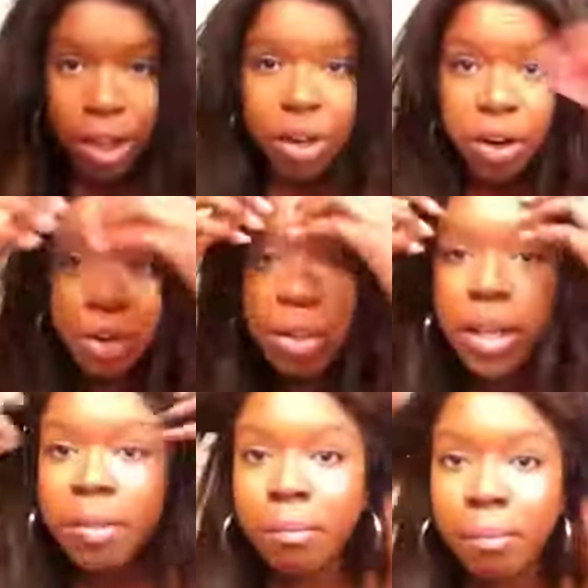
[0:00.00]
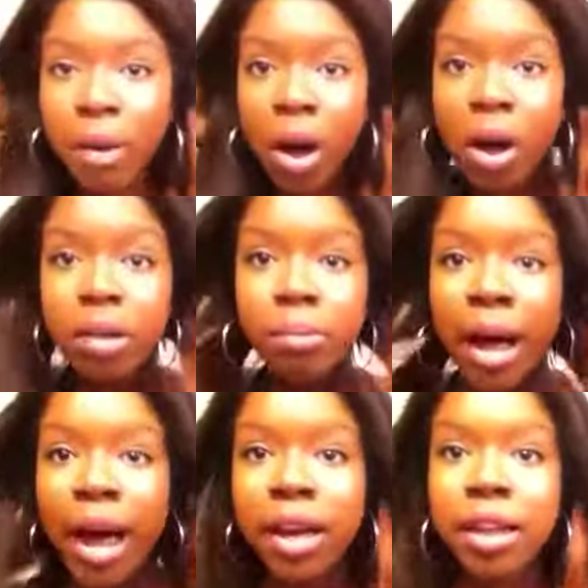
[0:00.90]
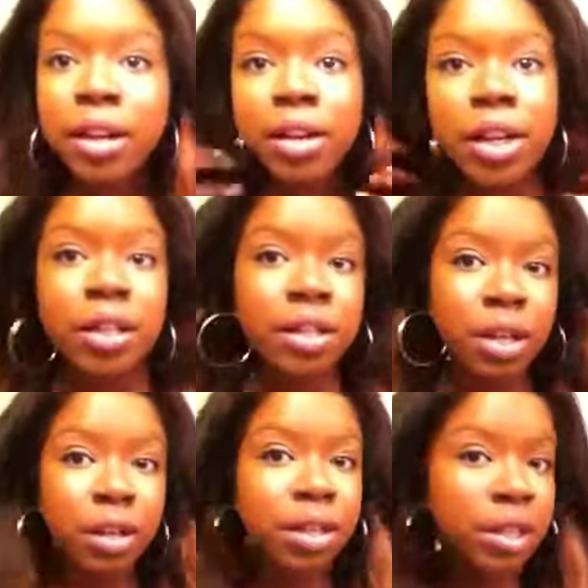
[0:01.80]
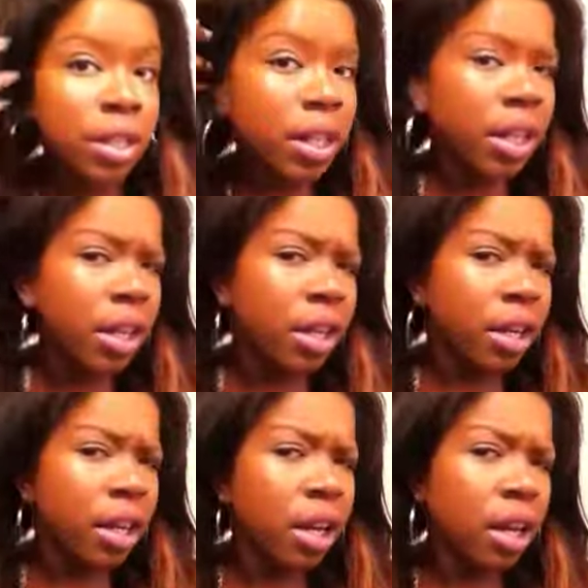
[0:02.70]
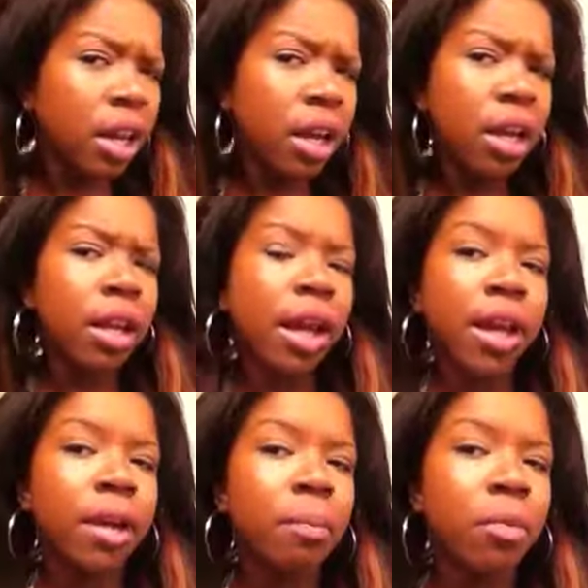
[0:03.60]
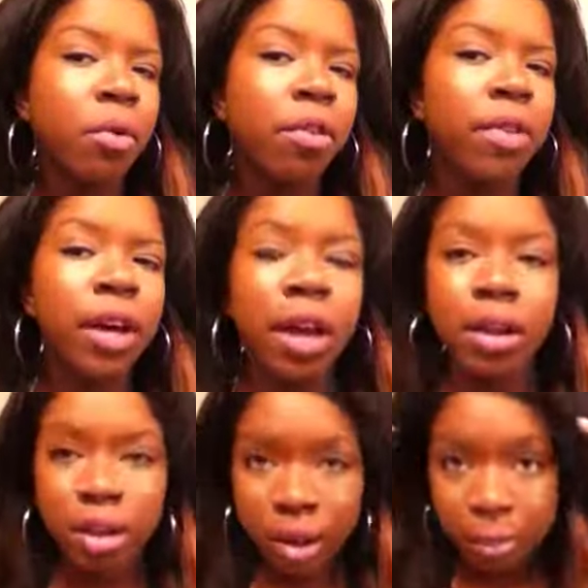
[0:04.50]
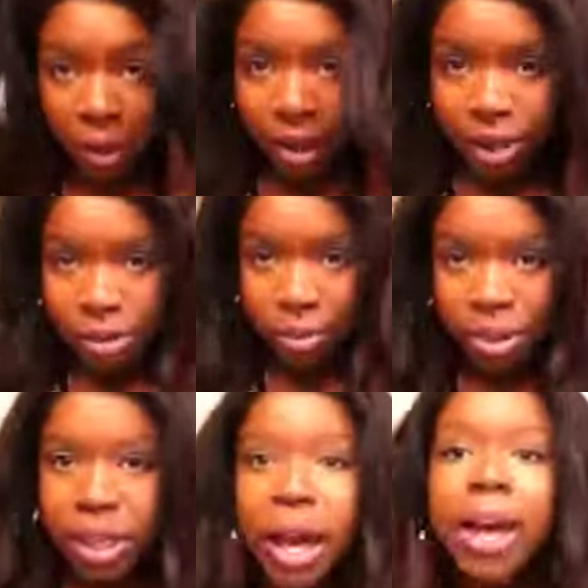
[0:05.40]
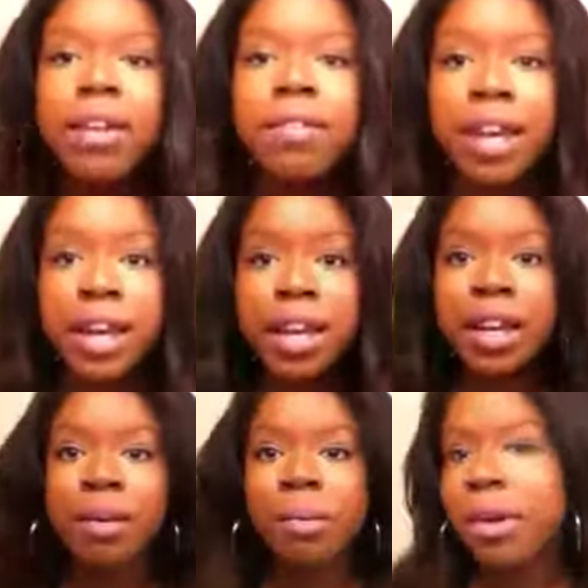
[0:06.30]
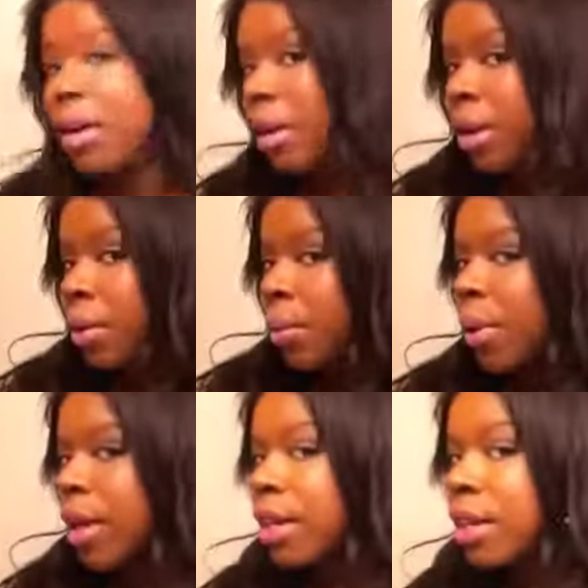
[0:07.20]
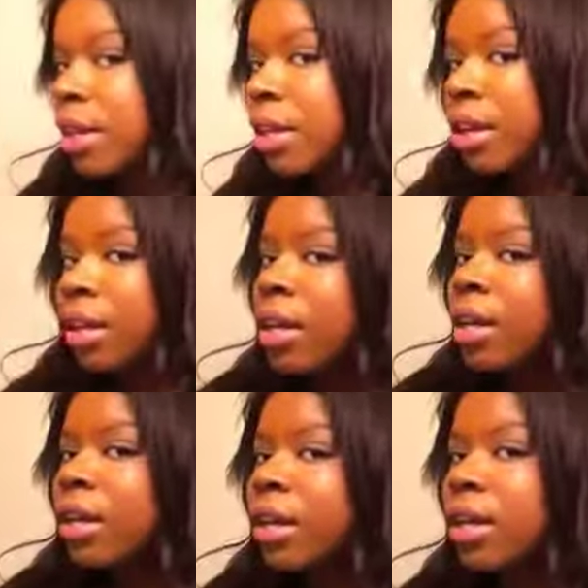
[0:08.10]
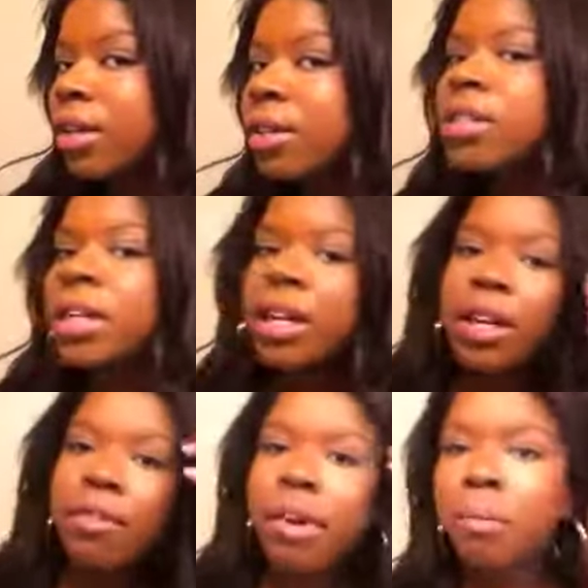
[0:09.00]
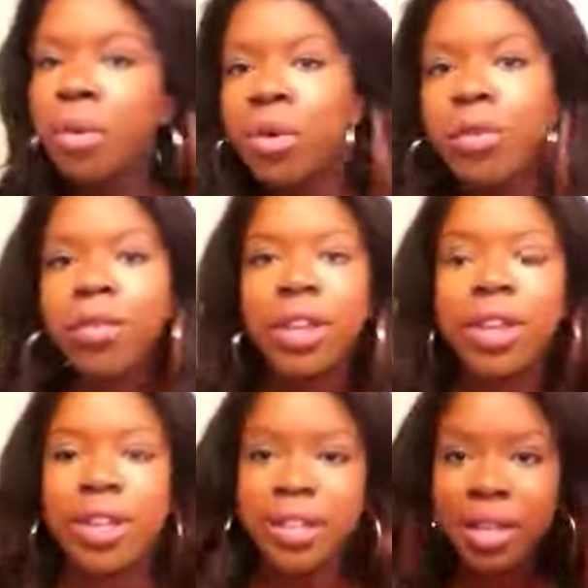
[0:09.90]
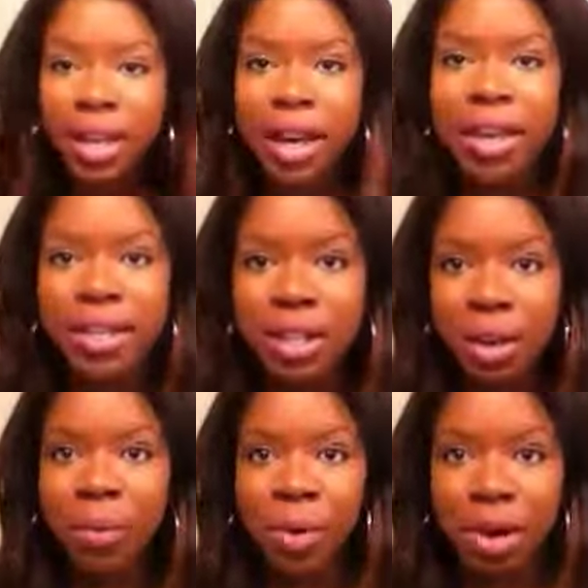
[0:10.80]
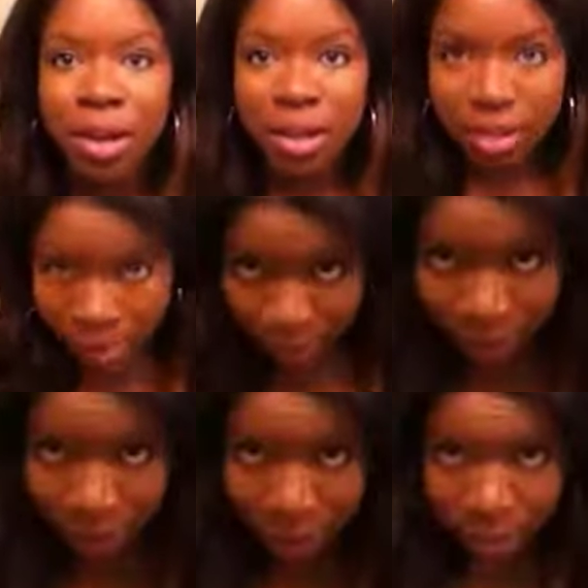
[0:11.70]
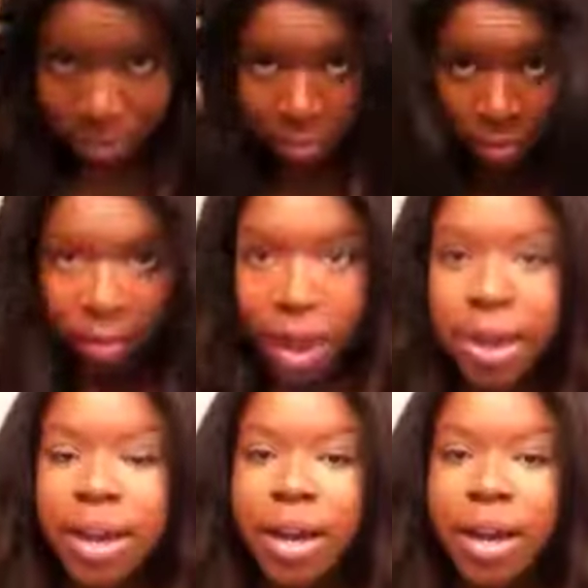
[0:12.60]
I curl it all back, then you can start to see like more of the color, but it's really kind of hidden with, you'll see it if I move and things like that, and that's how I wanted it this week. And